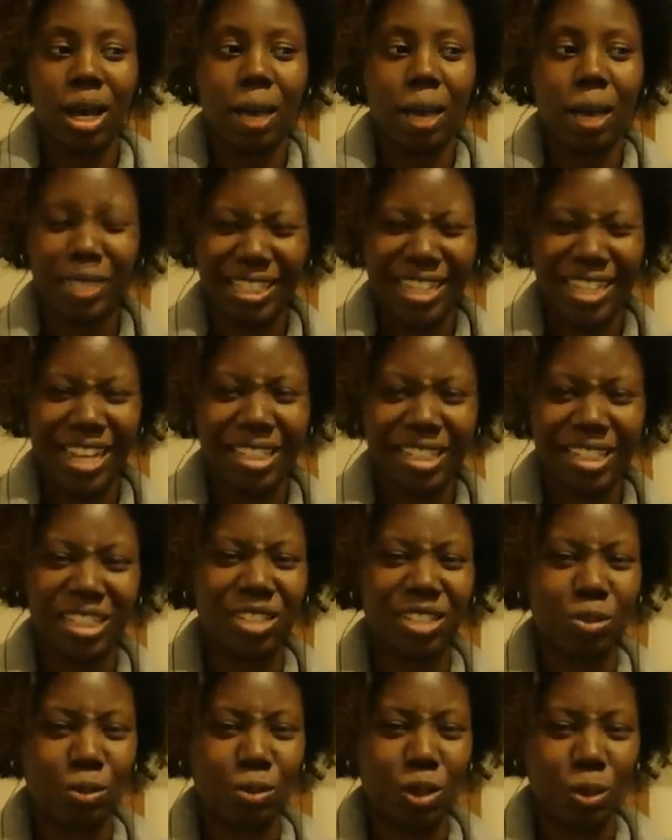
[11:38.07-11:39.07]

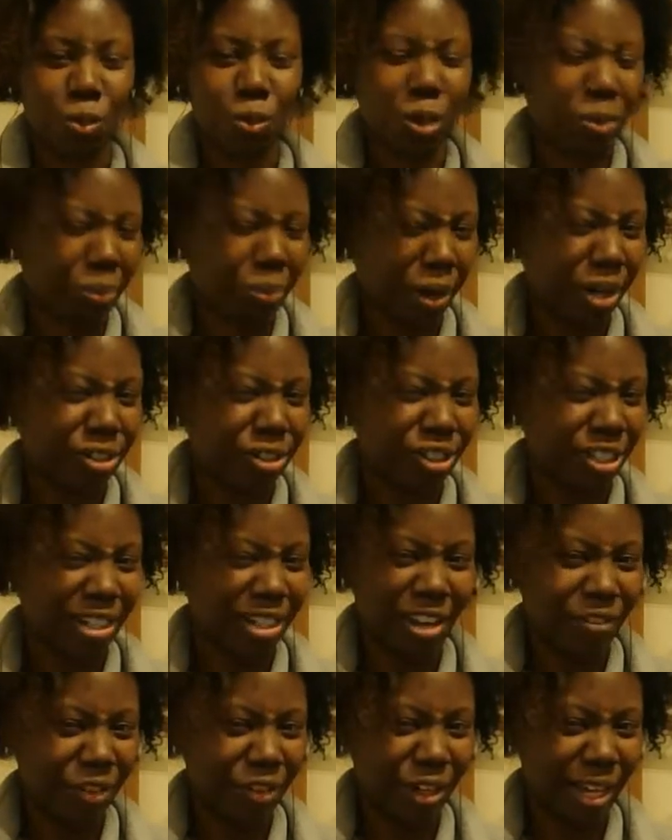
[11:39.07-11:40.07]
obsessed with one project ever